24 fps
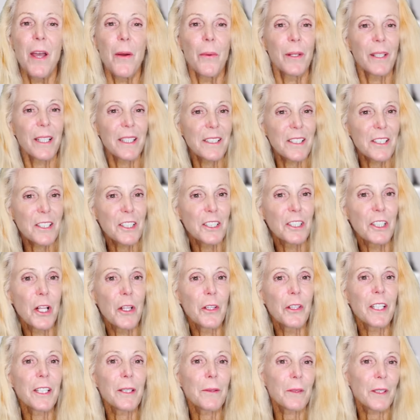We get to
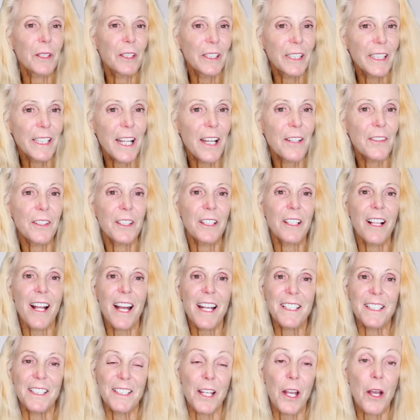slowly clean out the
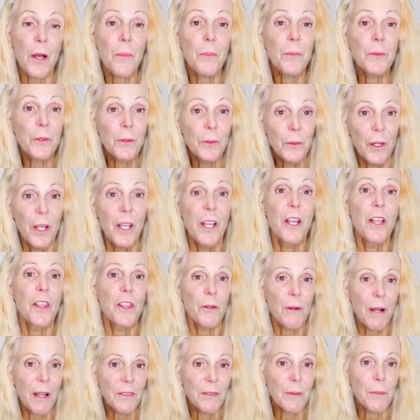closet, help you
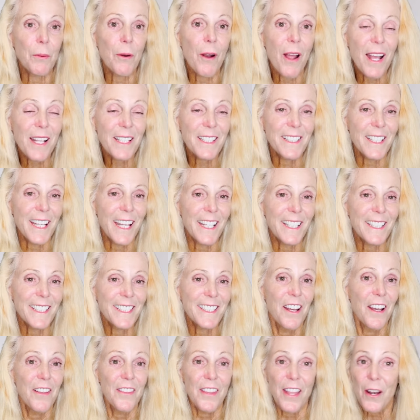throughout the process
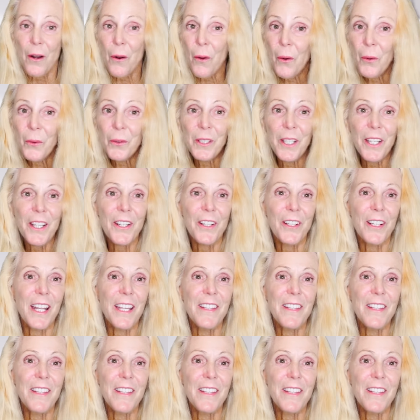that whole year.